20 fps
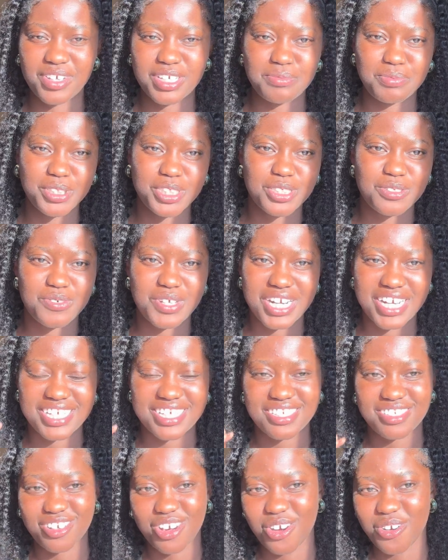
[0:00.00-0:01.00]
especially when I
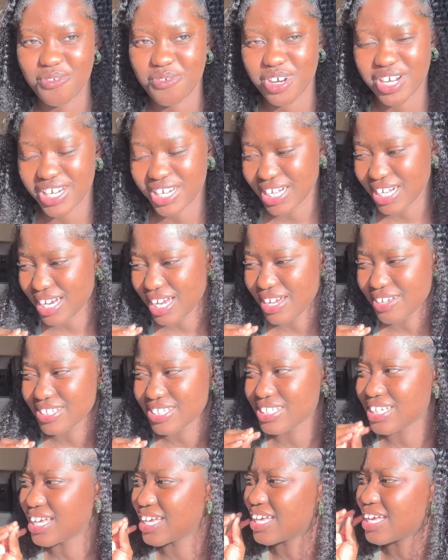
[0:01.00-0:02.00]
started working there, I
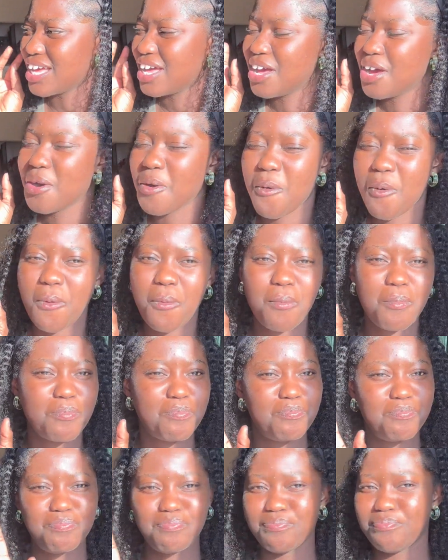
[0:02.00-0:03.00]
was like,
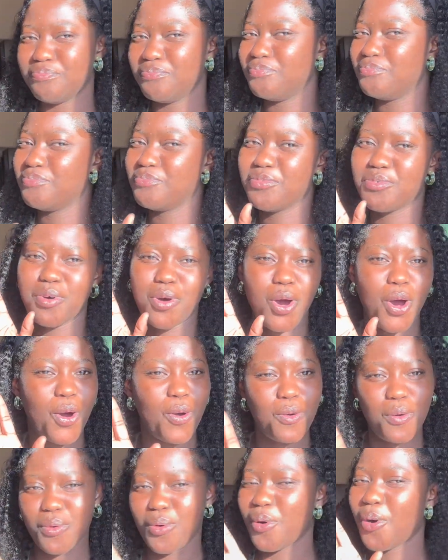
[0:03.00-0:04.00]

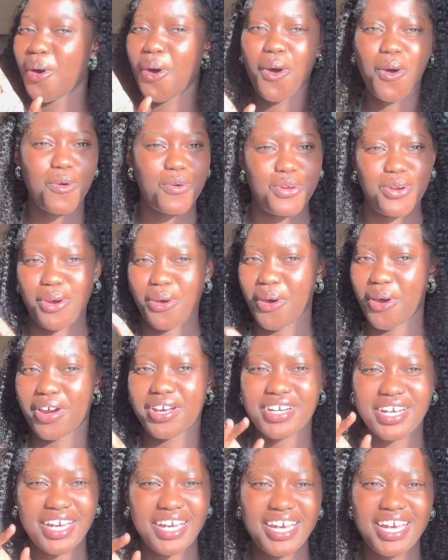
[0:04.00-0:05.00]
hold
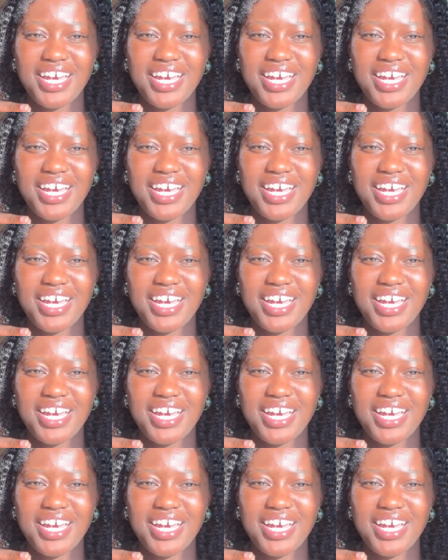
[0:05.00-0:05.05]
on,